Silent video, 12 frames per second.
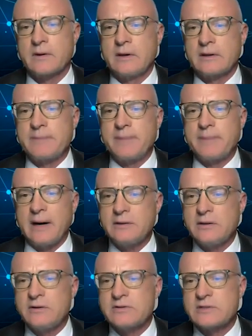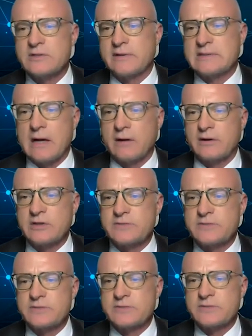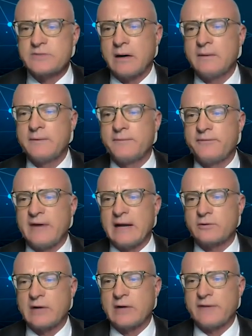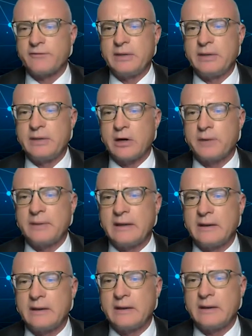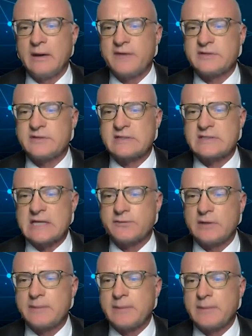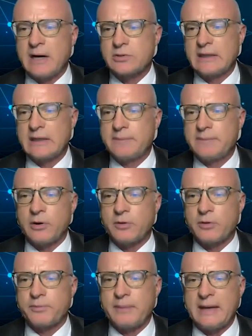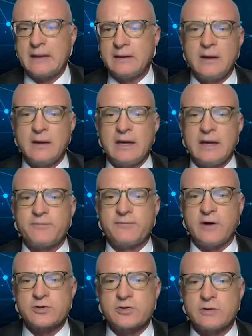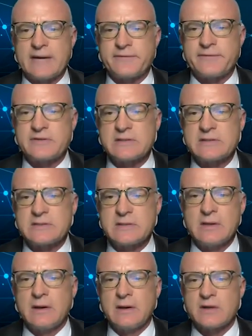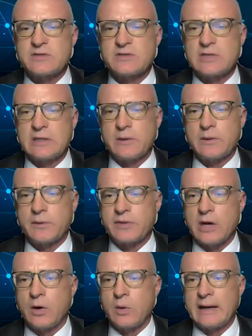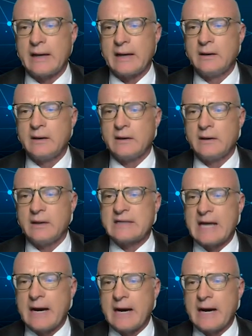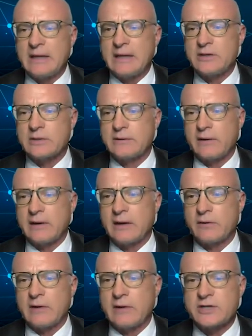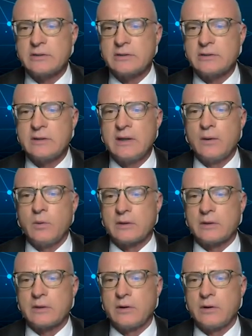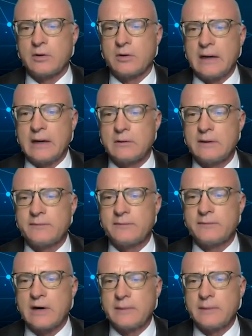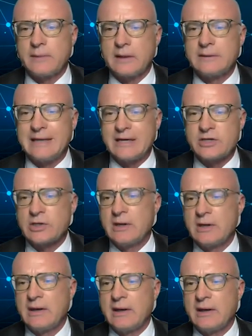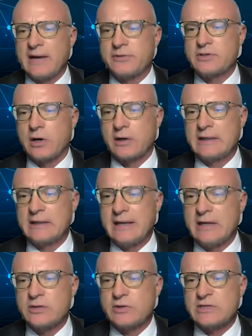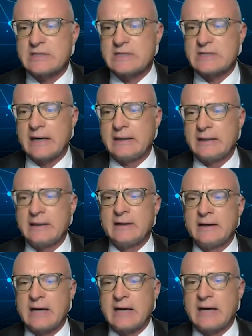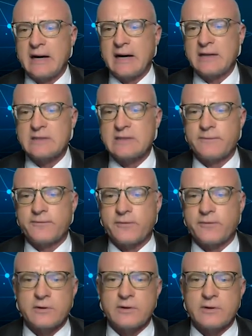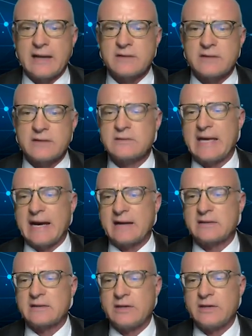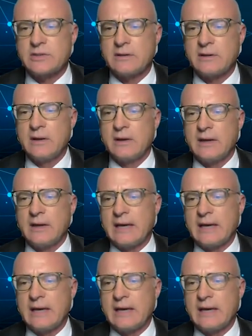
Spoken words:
Combined use of autologous bone marrow, fat graft, and PRP have successfully modulated both pain and functional deficits associated with OA. In combination, their interaction with the local microenvironmental niche at the targeted injury site guides and further enhances the activation and